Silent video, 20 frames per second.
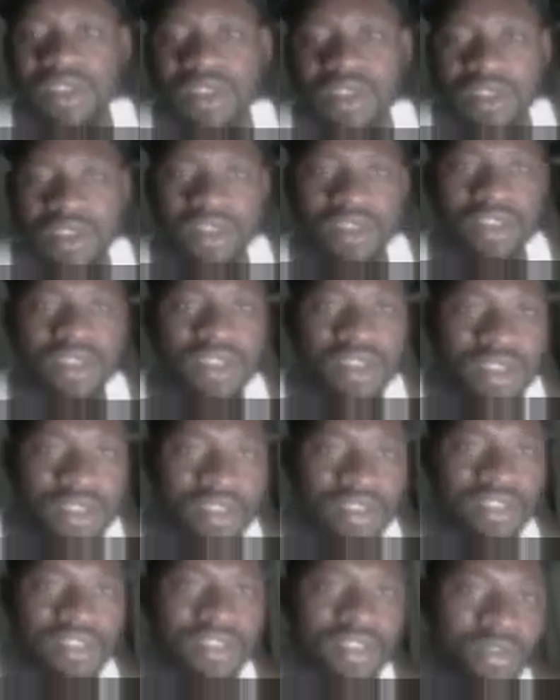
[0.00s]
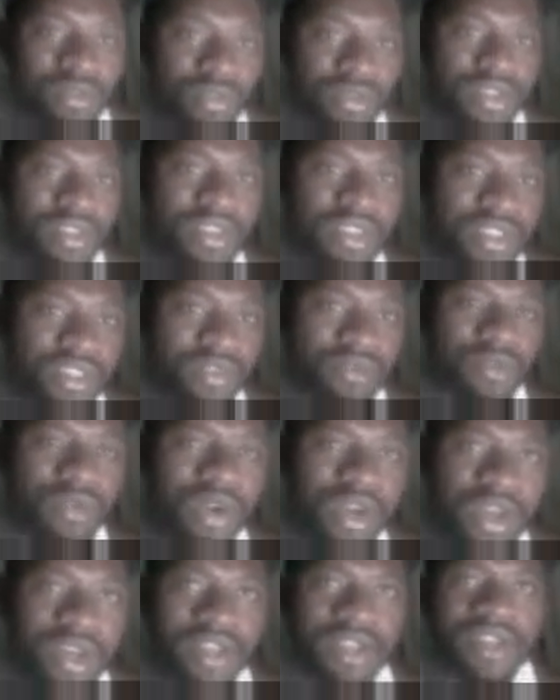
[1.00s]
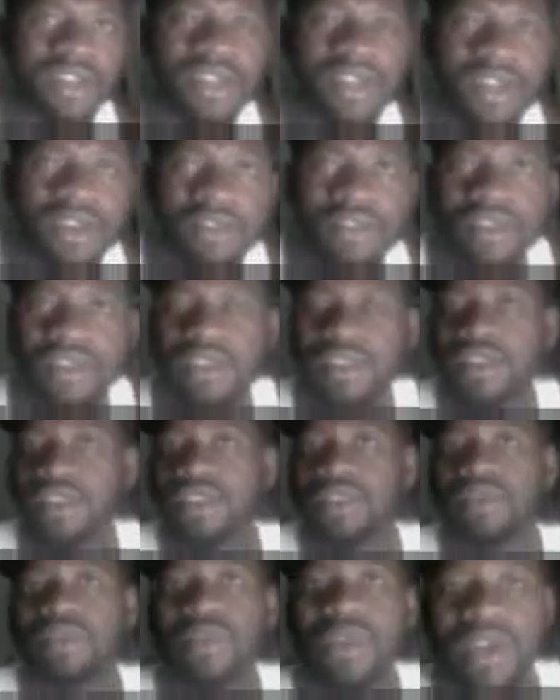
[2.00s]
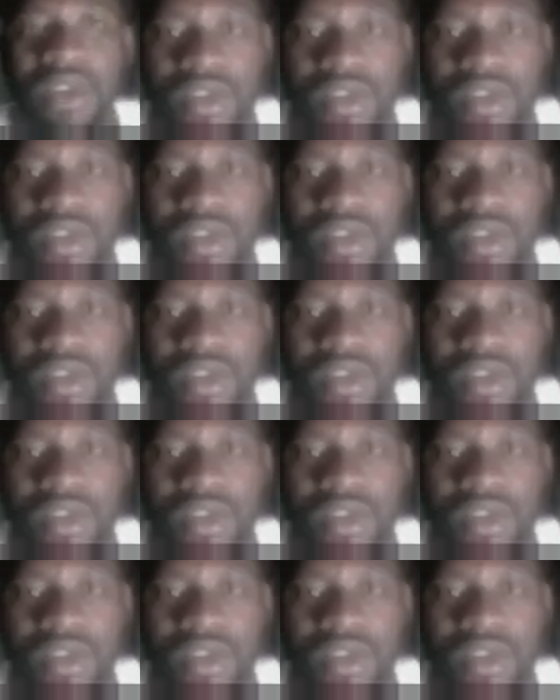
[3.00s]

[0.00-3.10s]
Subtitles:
the width is 1, and everything is 1.